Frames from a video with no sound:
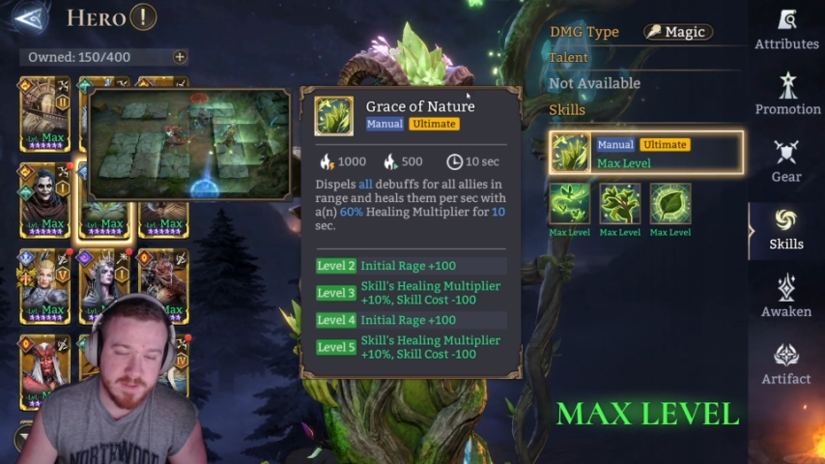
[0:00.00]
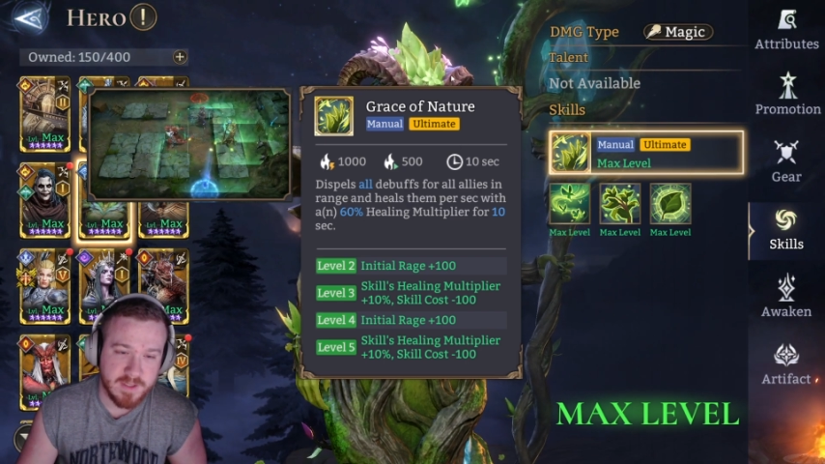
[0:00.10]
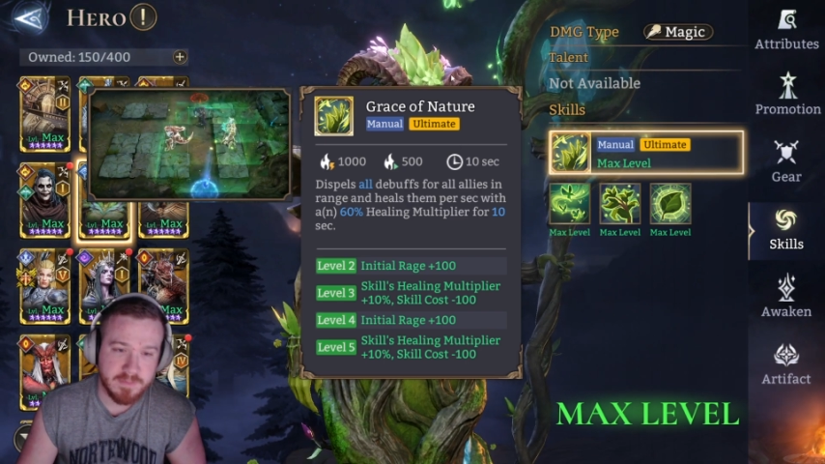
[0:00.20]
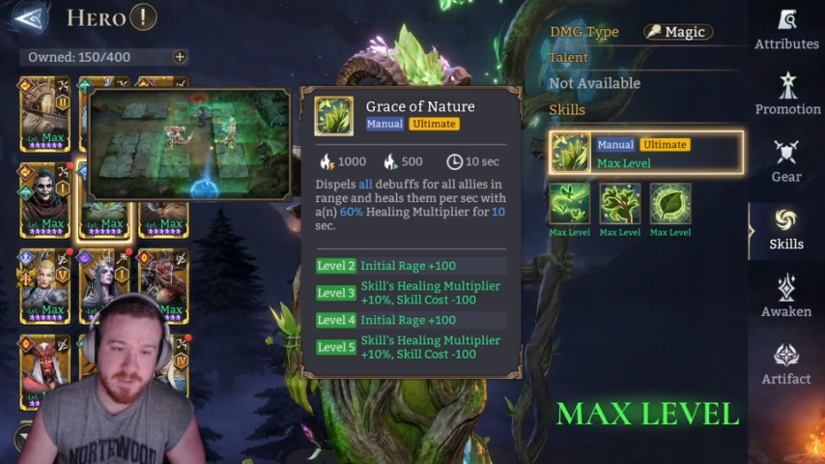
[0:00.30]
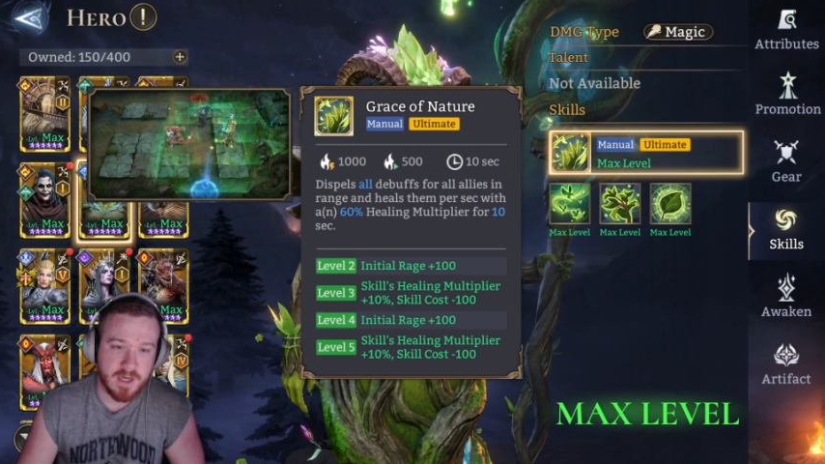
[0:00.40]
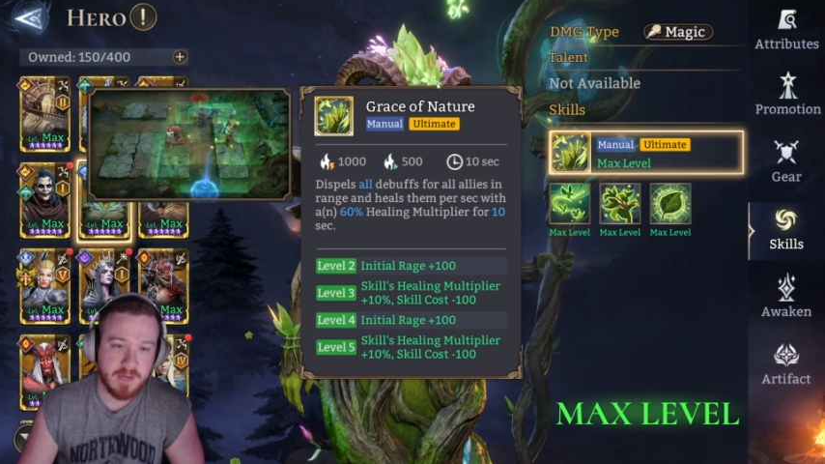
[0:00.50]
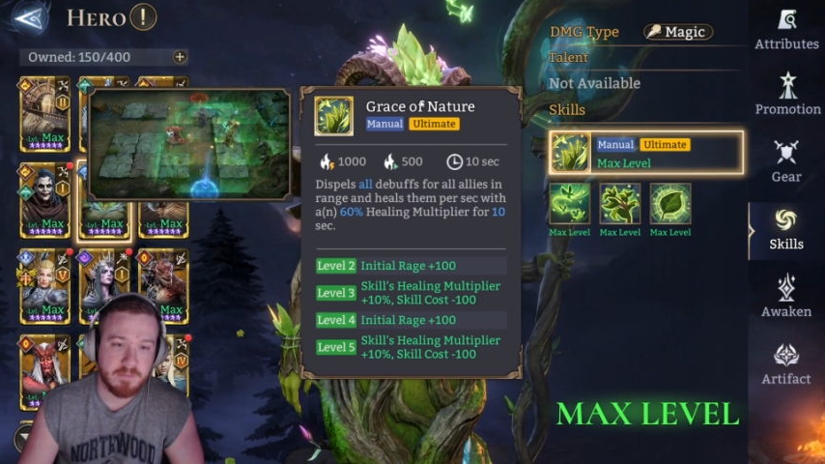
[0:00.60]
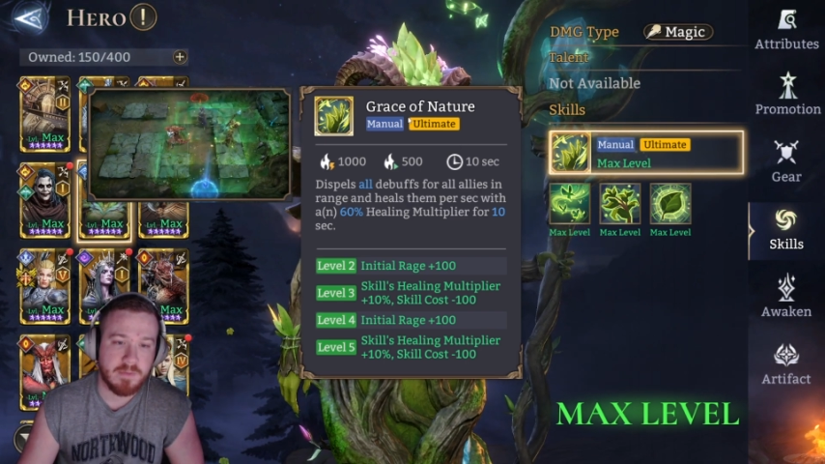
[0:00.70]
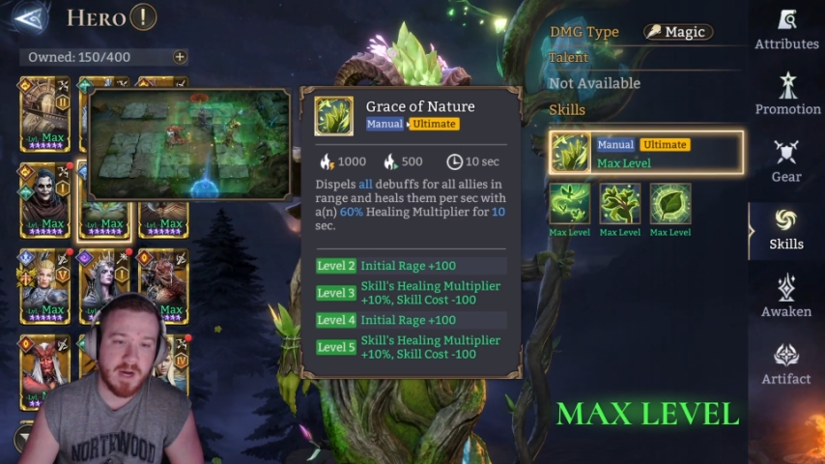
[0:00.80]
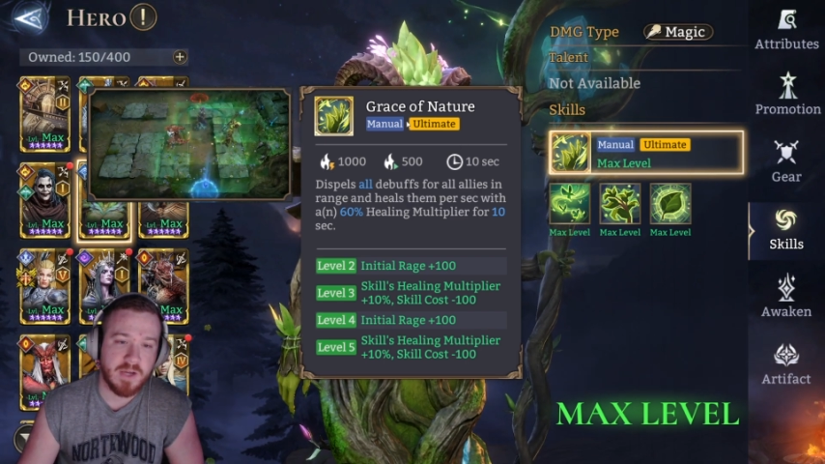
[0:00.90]
same
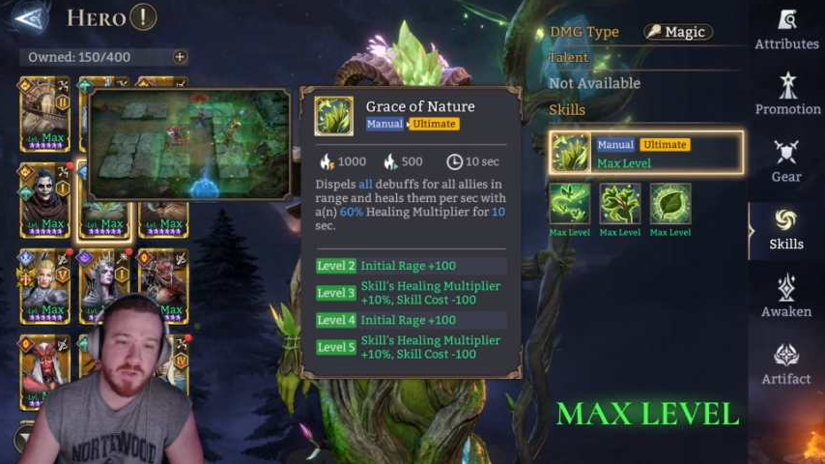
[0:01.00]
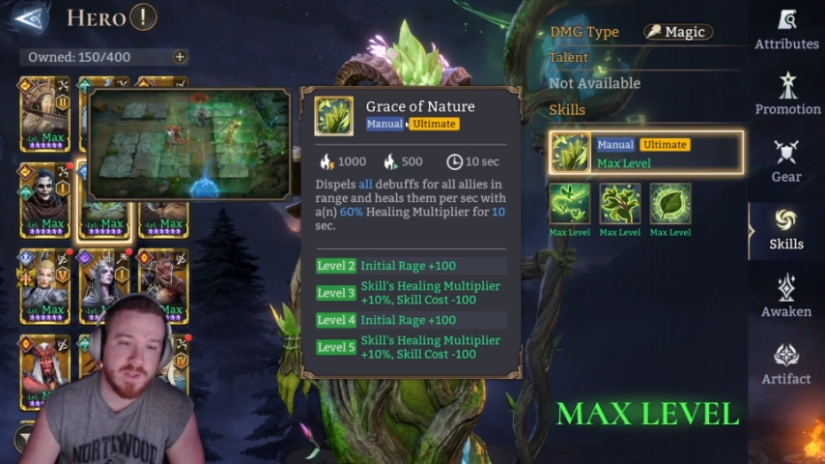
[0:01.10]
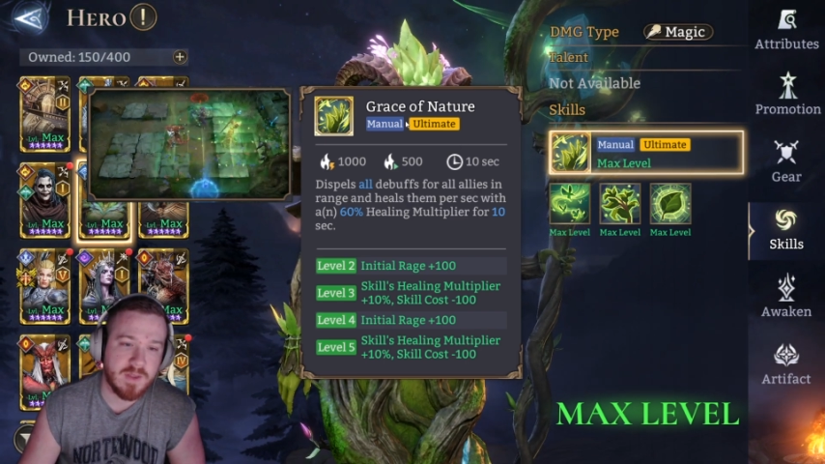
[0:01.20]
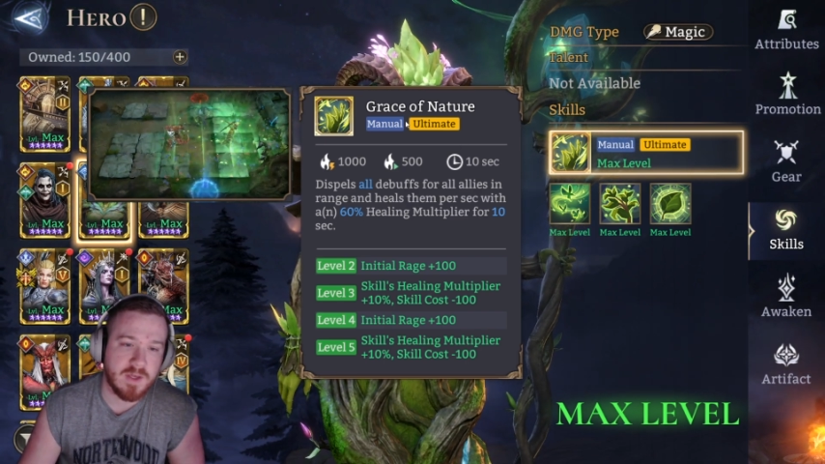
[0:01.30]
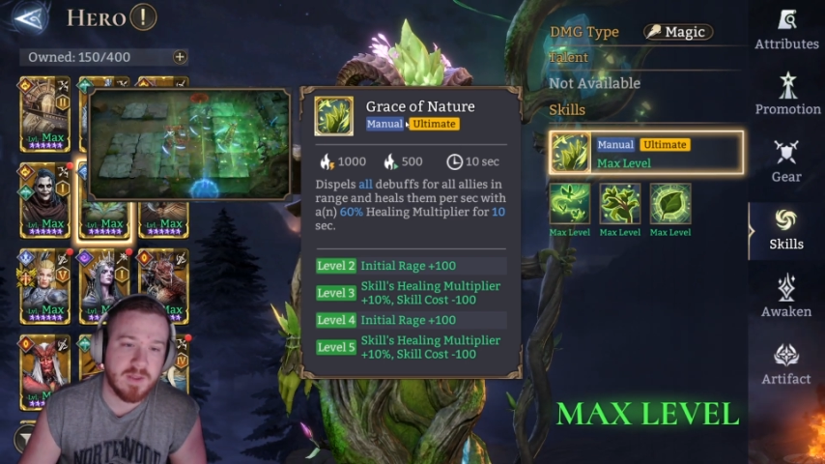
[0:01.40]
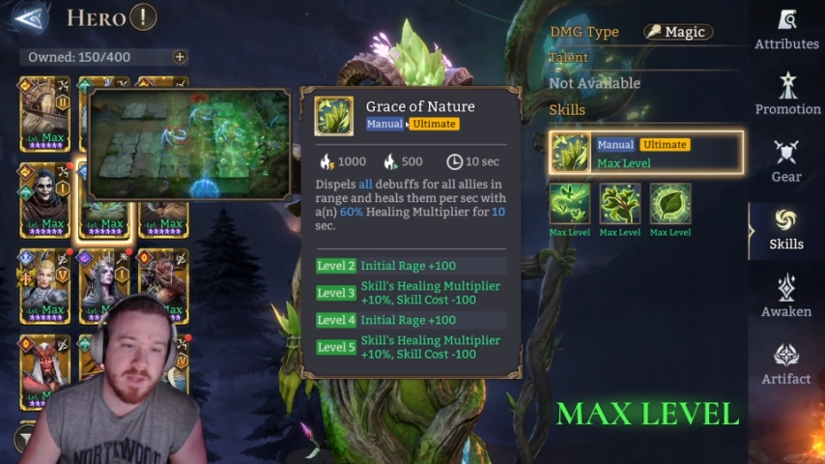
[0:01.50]
time. I used to think